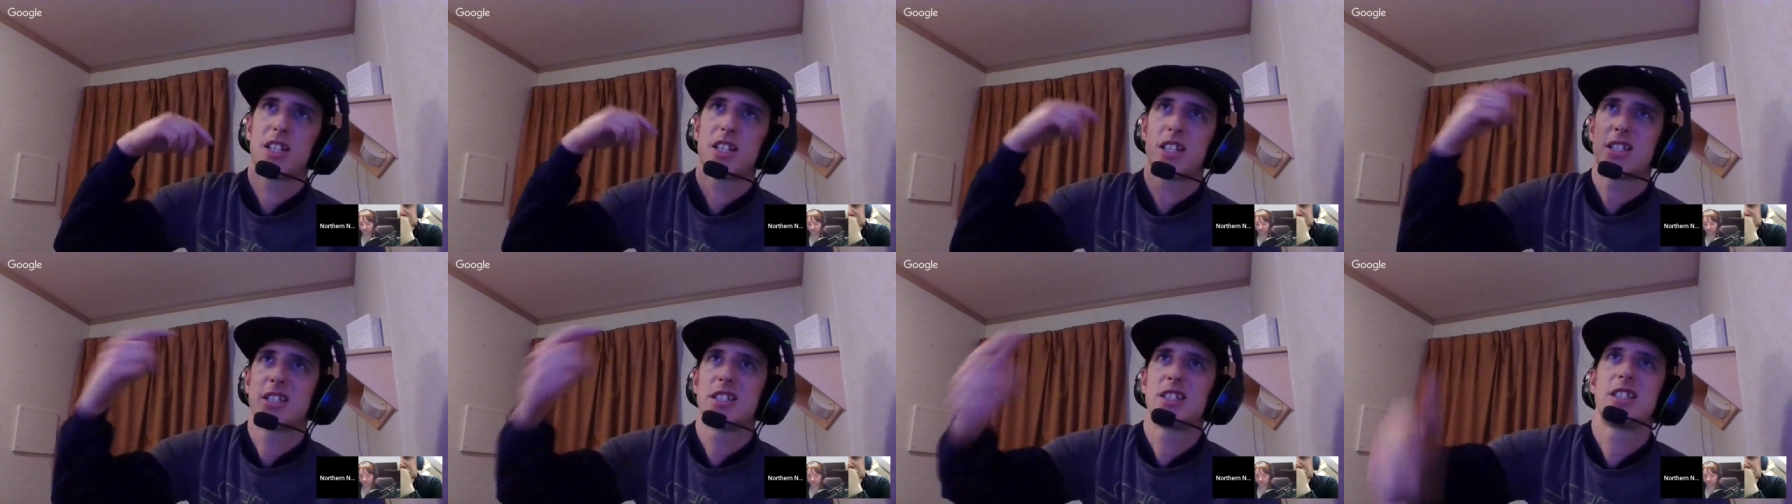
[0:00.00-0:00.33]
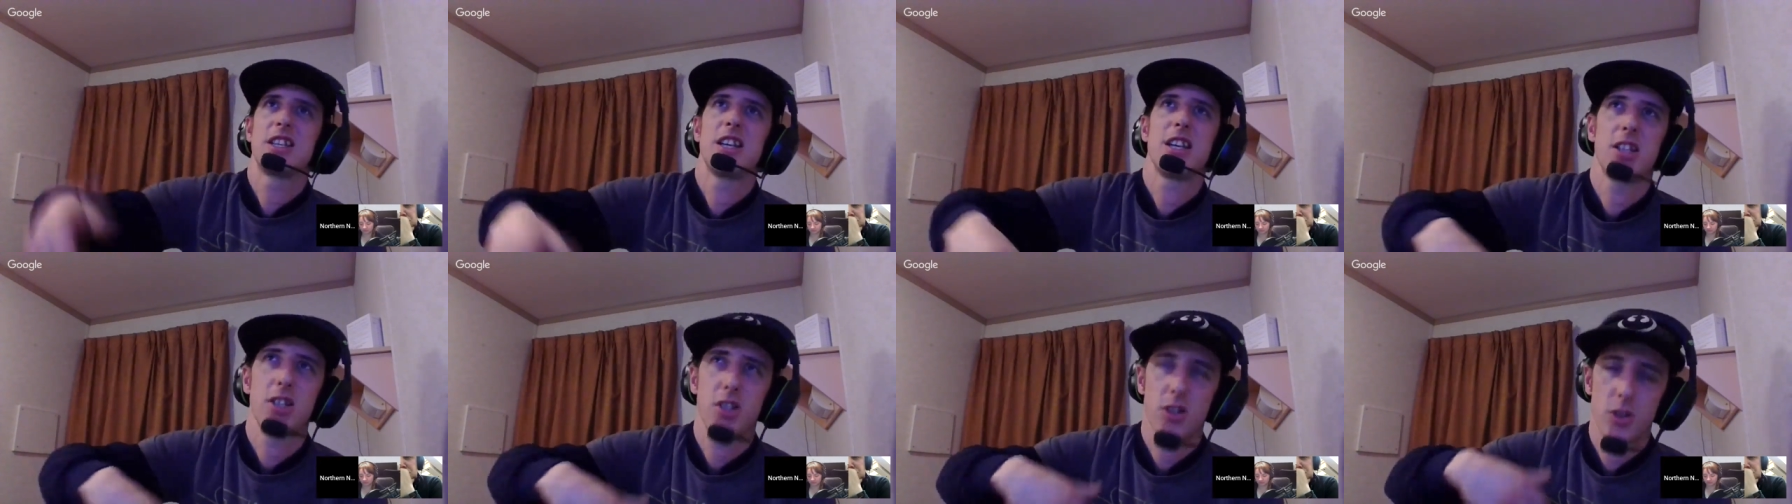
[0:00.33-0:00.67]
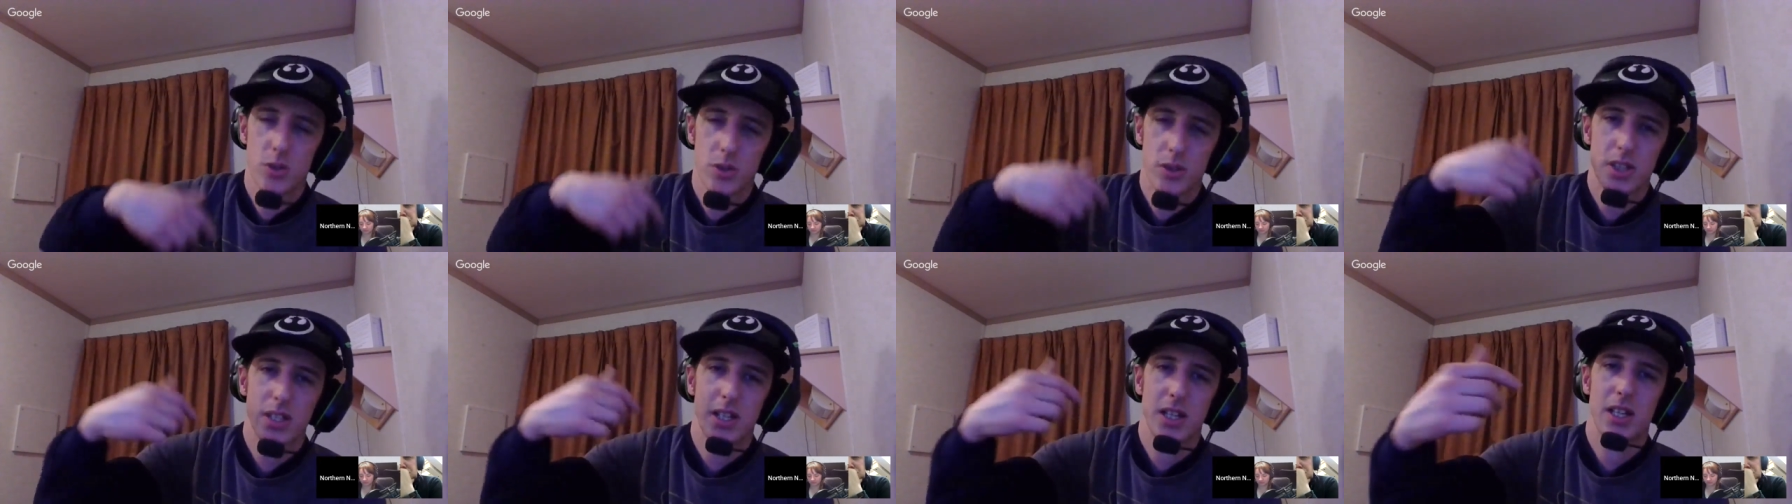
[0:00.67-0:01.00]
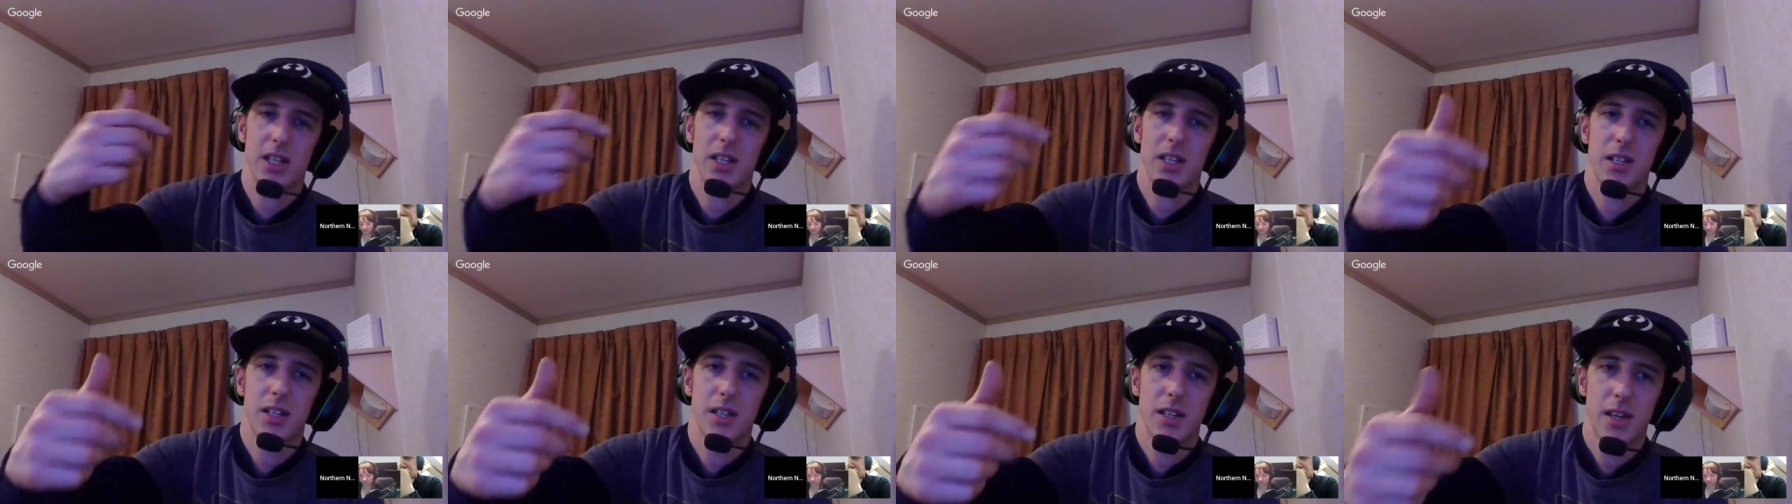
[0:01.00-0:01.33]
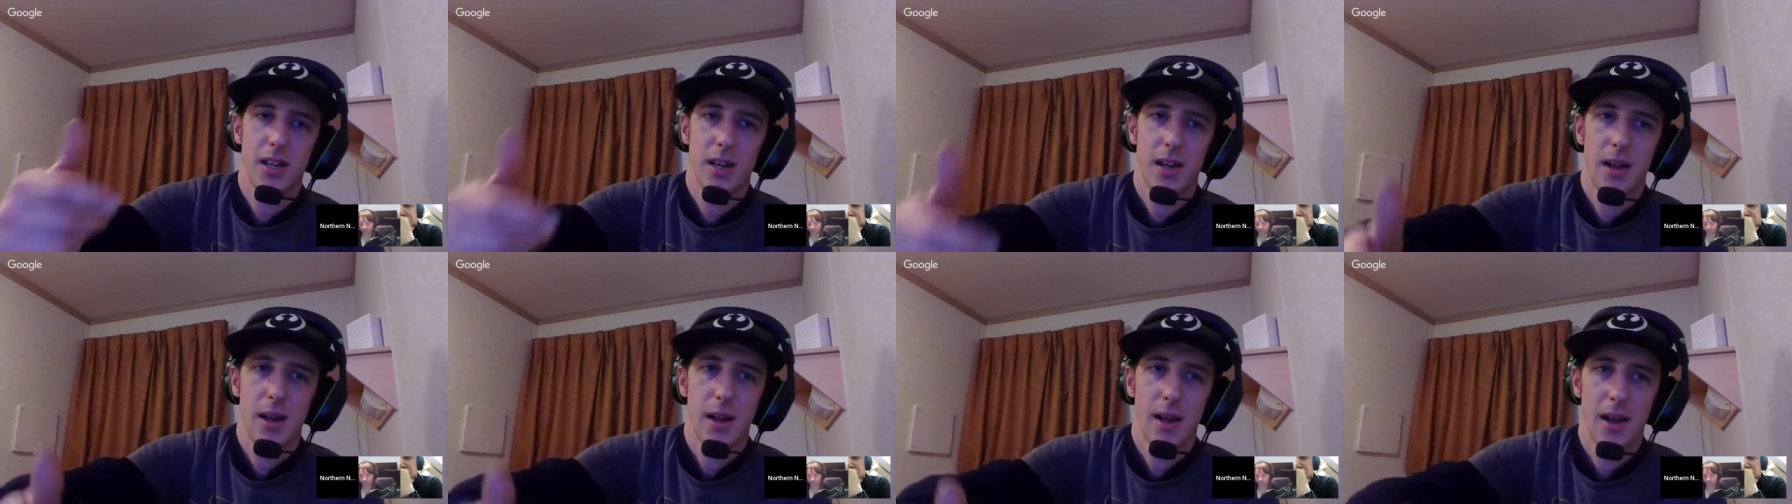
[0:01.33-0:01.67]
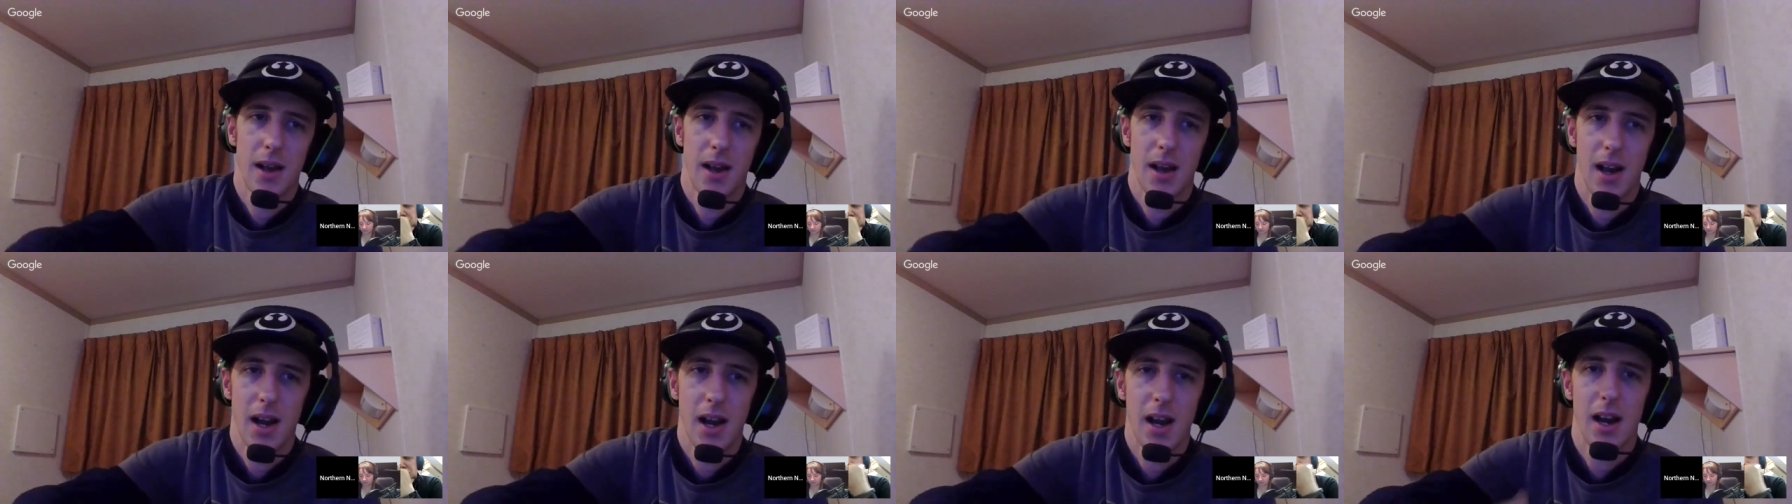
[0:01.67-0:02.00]
continually
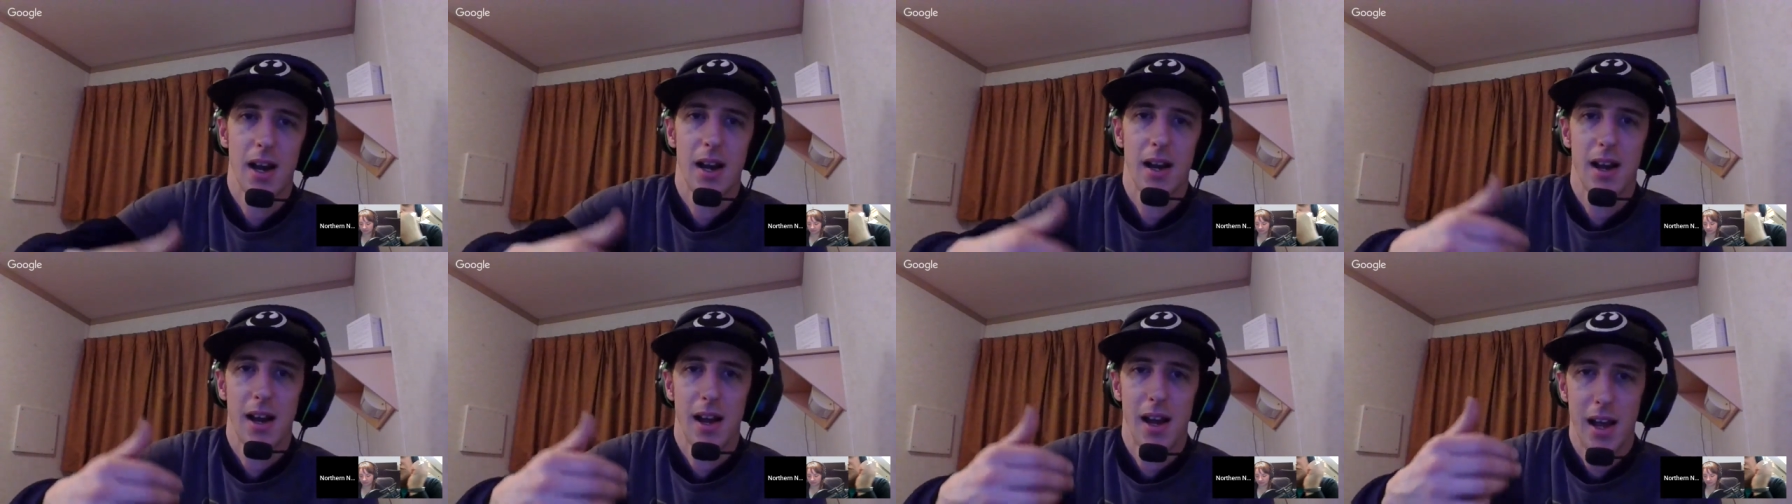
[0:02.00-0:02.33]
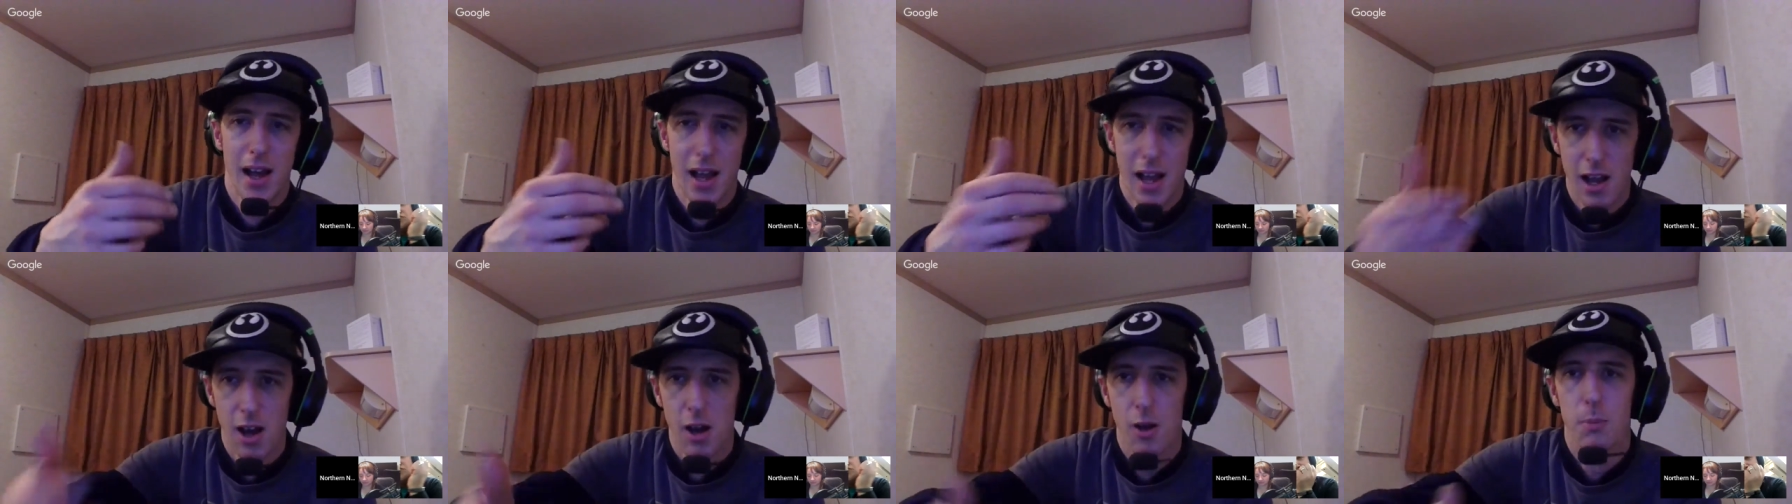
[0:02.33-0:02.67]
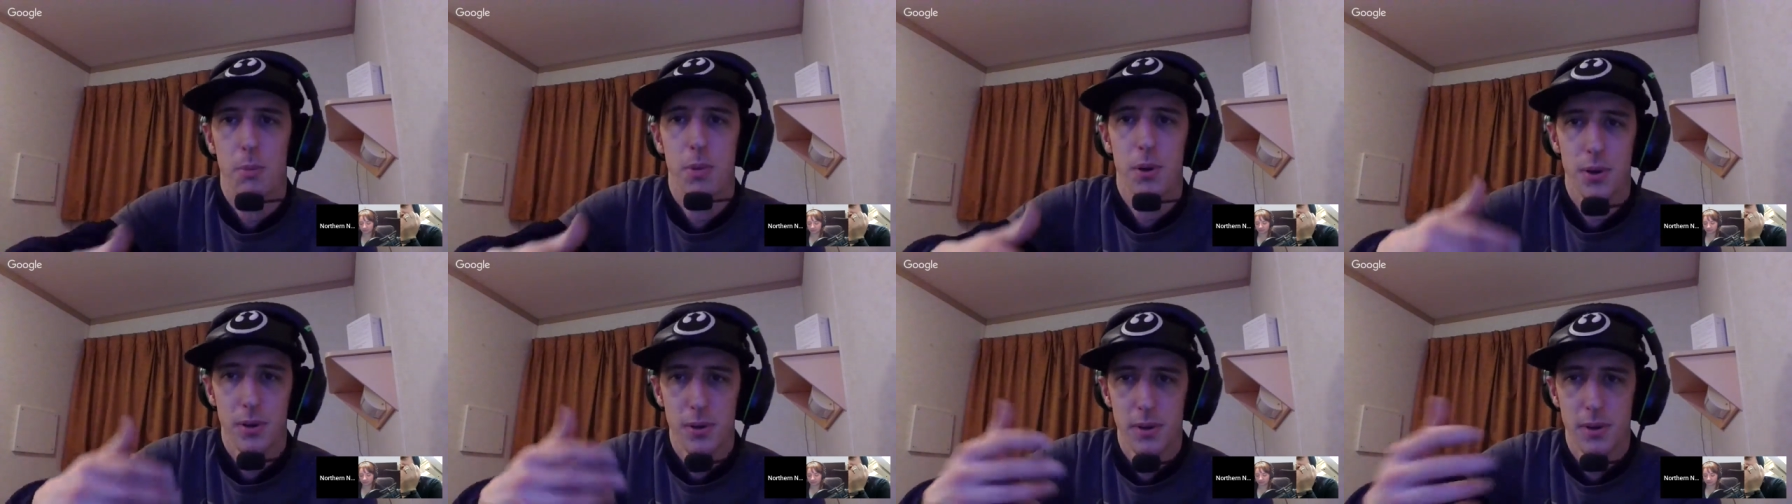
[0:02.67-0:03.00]
help